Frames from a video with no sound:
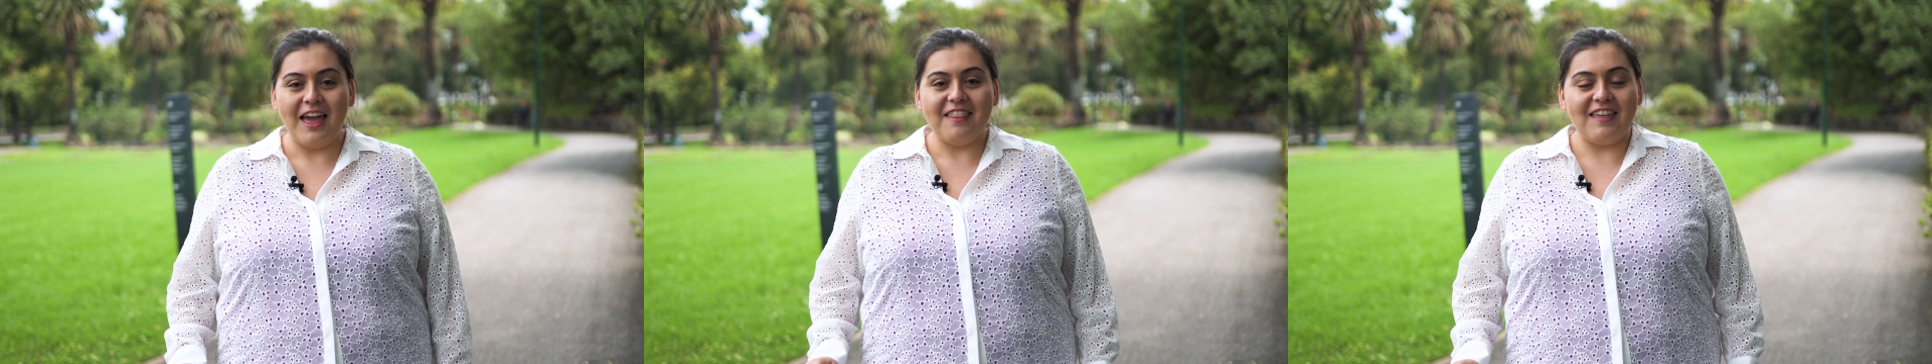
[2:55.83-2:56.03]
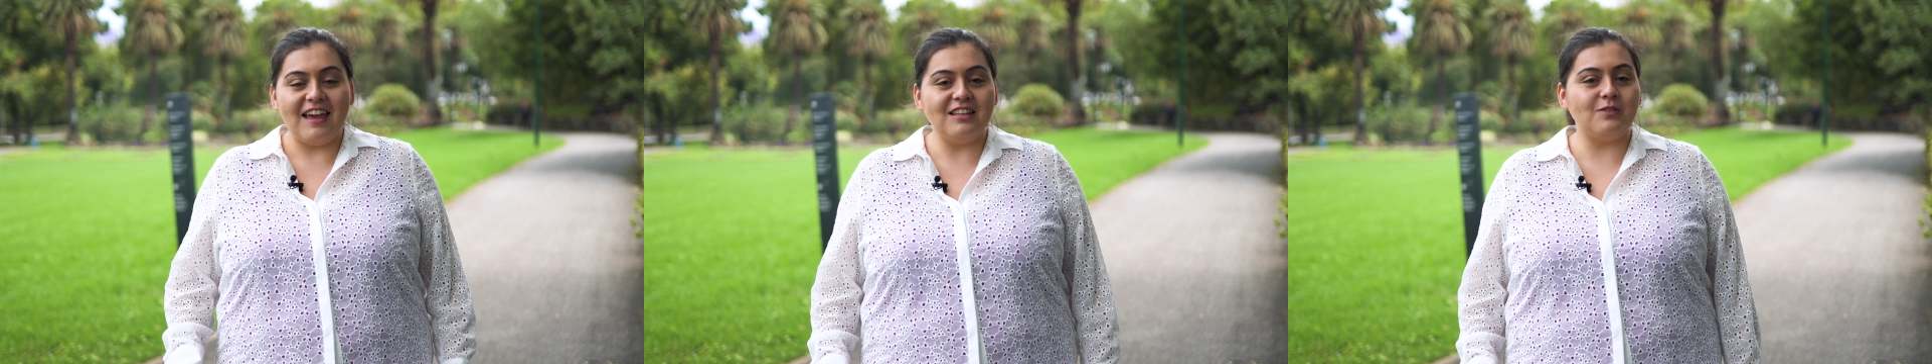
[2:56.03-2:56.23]

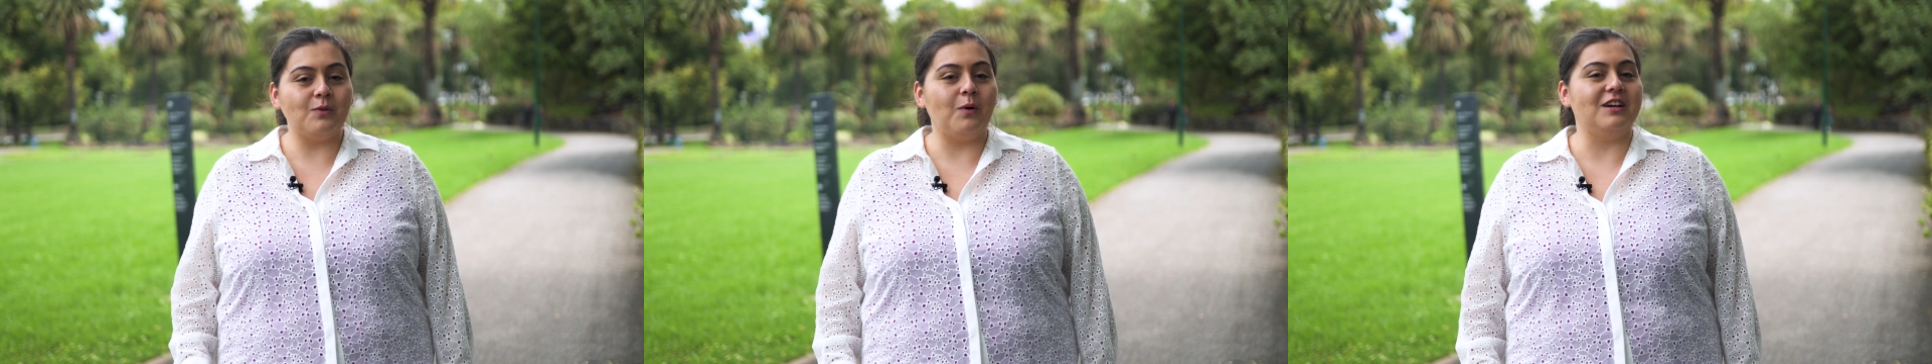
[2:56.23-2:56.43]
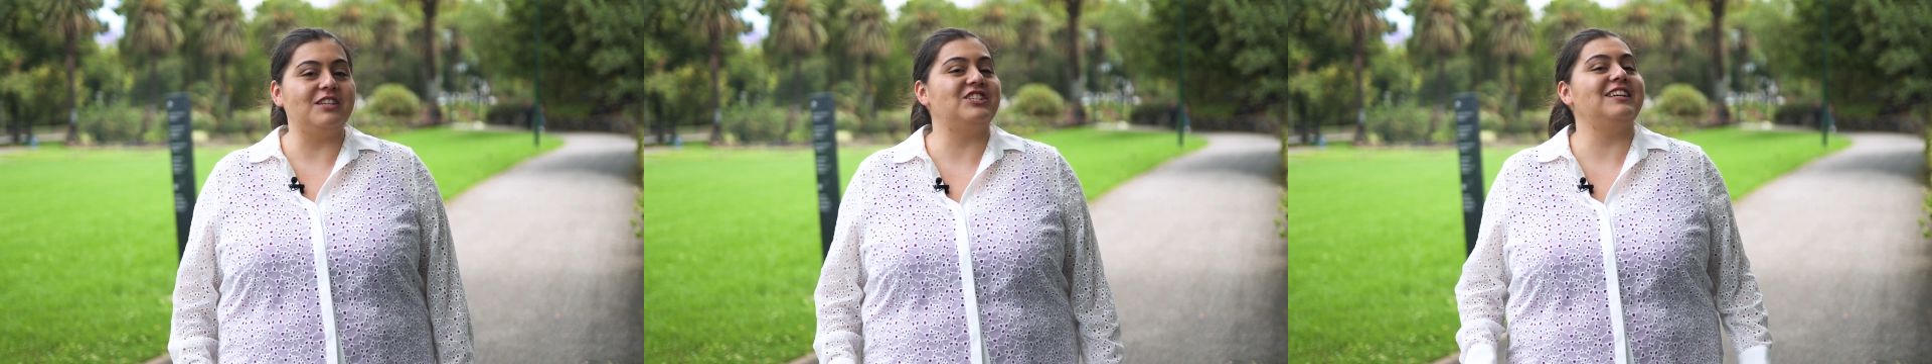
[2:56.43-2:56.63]
Thanks for
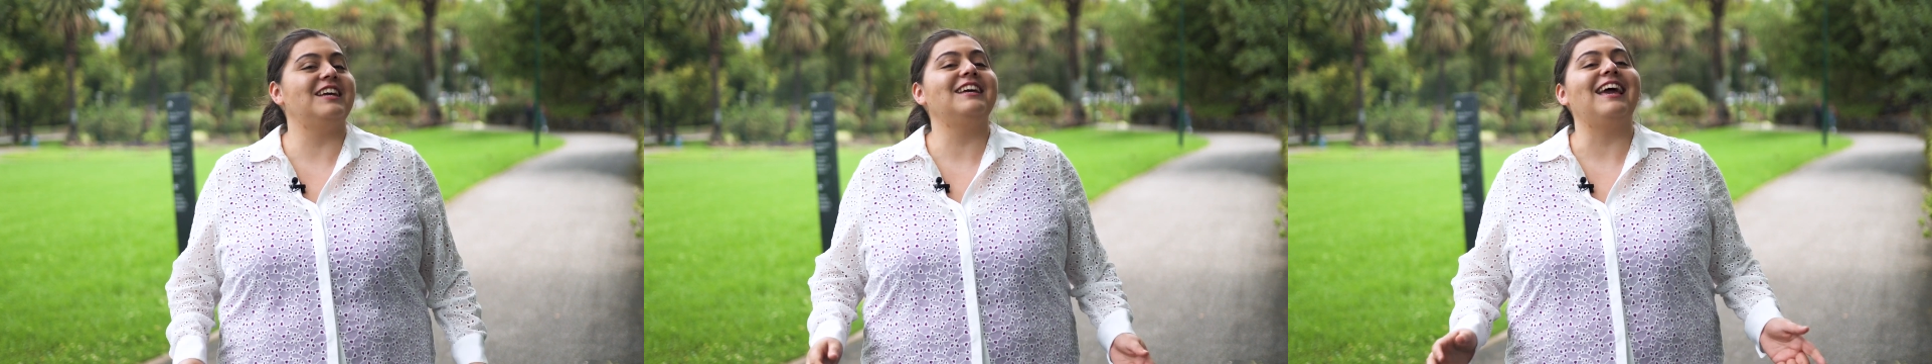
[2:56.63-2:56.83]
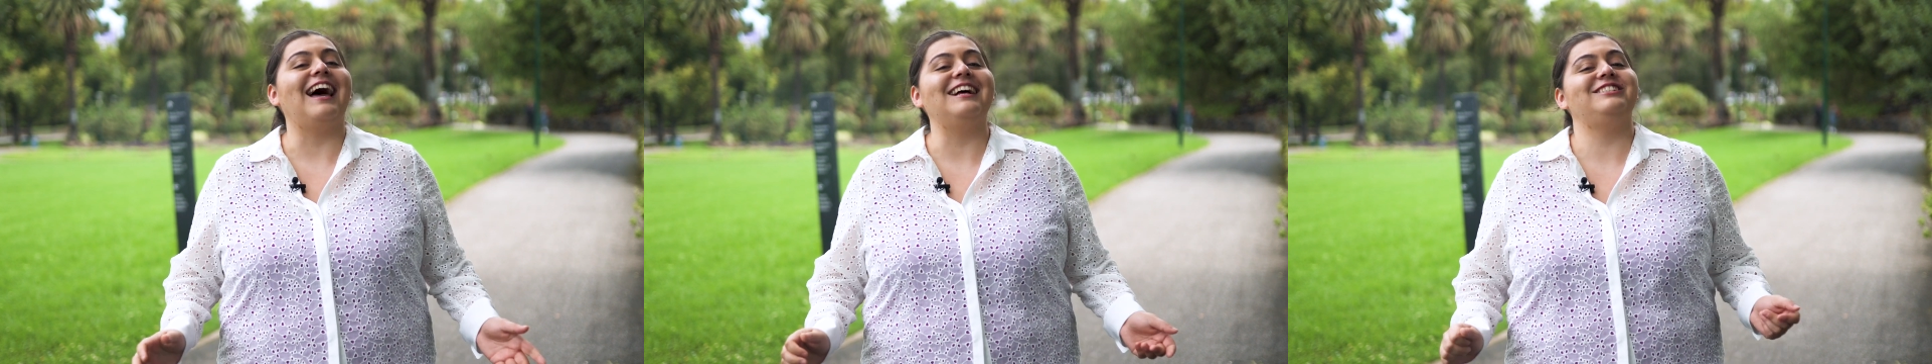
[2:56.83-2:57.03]
watching
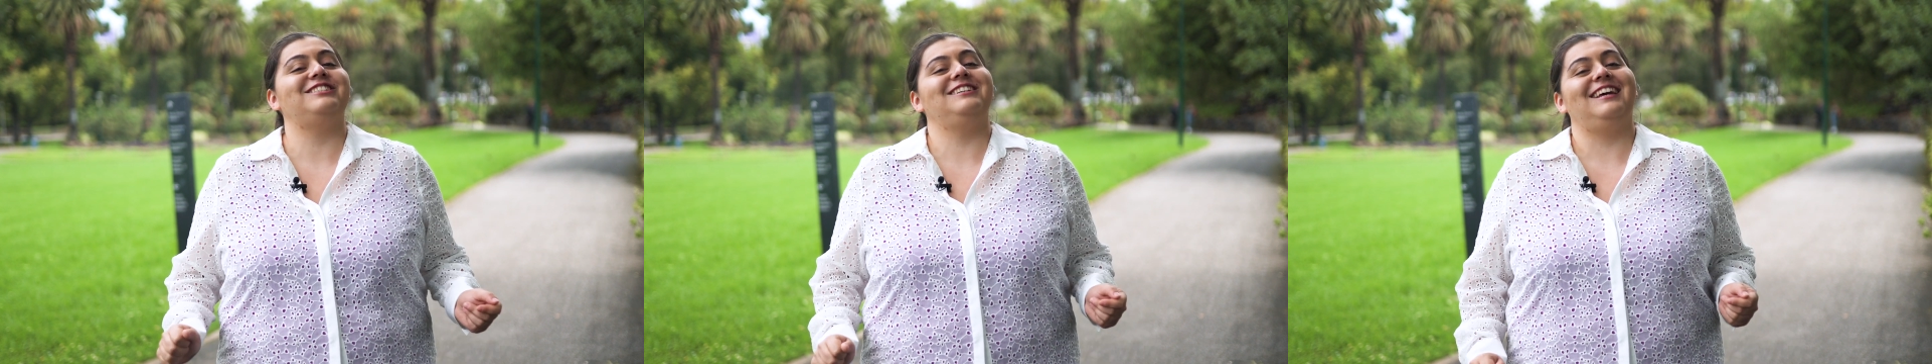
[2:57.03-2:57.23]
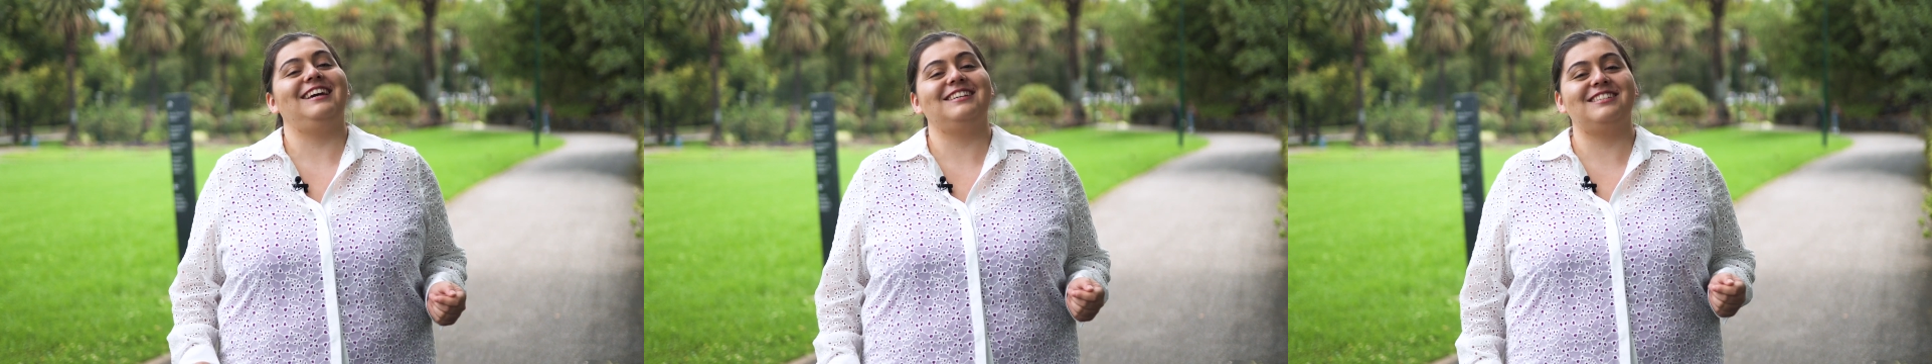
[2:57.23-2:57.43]
and catch
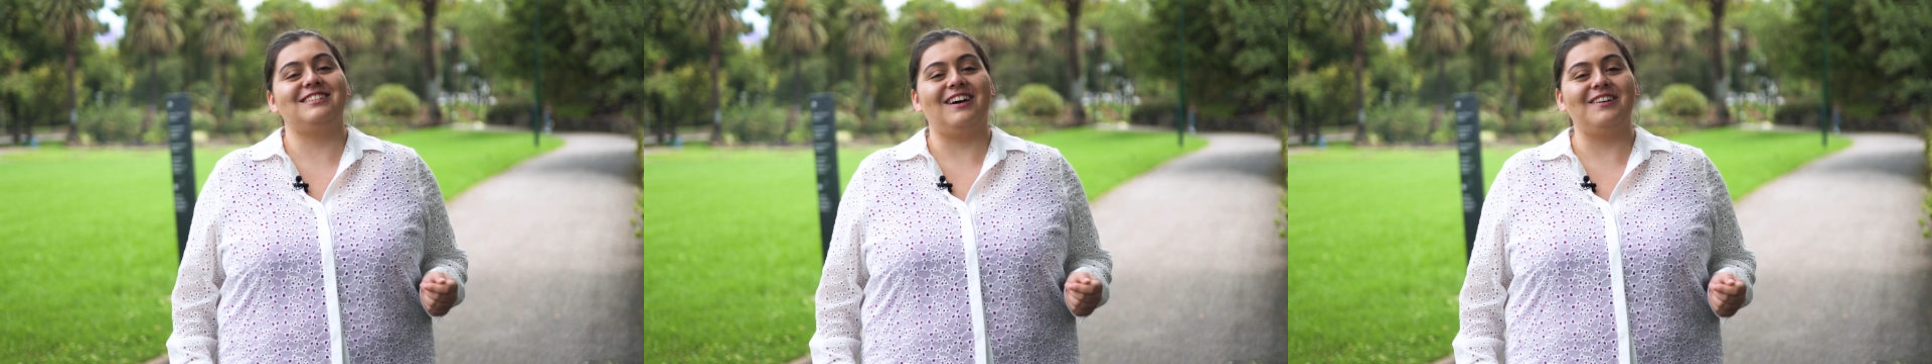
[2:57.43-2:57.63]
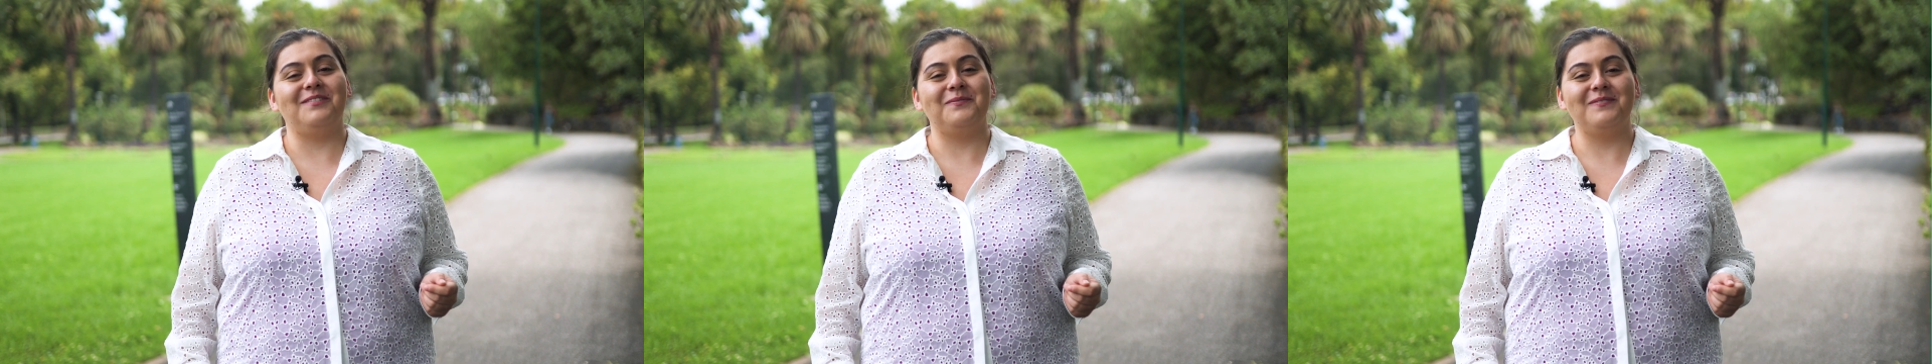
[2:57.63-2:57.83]
you next
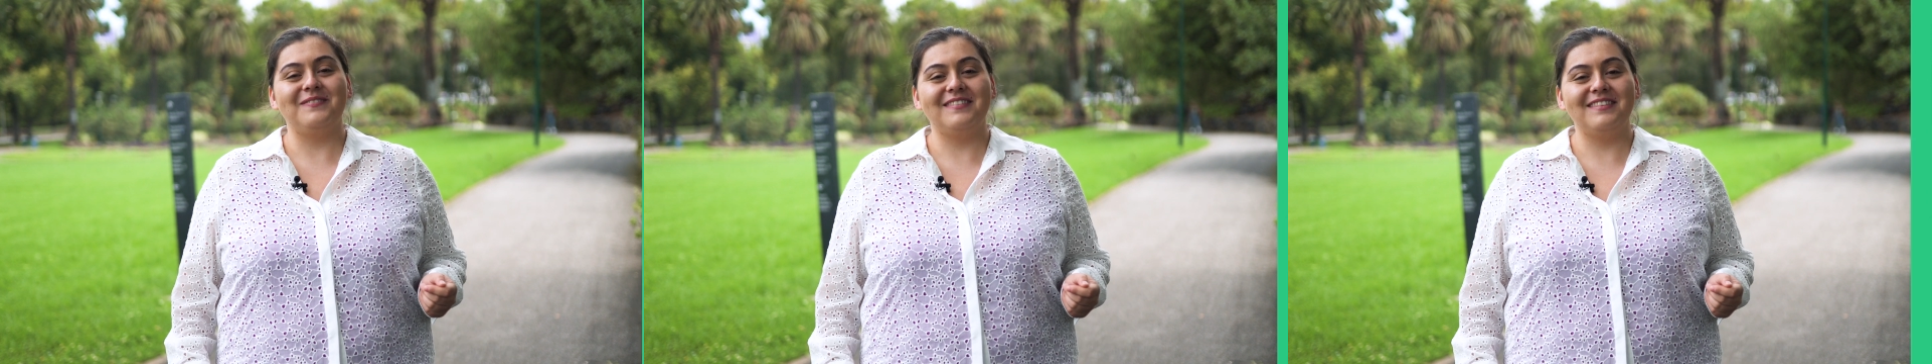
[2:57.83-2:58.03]
time.